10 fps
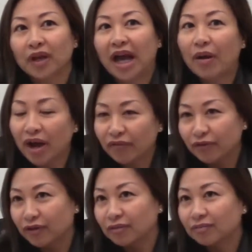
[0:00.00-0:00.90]

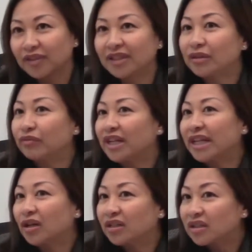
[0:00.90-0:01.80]
however, they didn't
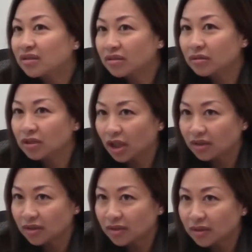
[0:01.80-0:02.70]
relate all these to
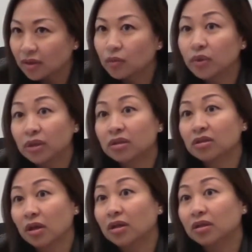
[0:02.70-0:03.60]
toxins. So we're going to
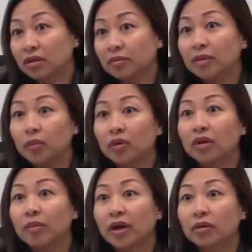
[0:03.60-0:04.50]
talk a little bit more
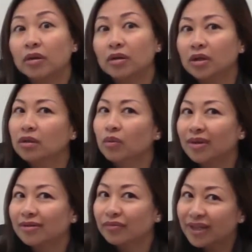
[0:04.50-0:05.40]
about,
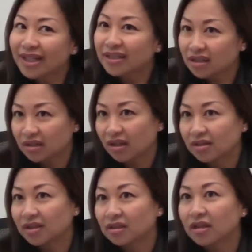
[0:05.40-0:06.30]
what really
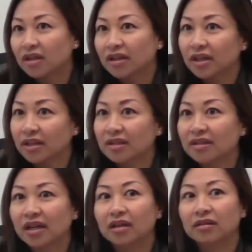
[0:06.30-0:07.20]
detoxing
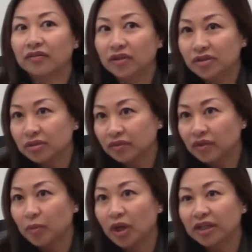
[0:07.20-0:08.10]
is and the function of
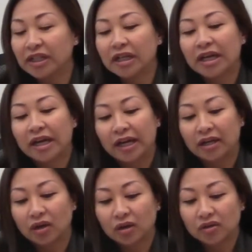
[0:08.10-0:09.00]
the body,
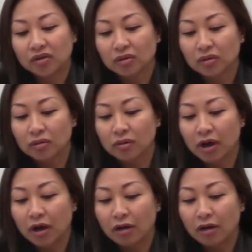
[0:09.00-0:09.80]
and also,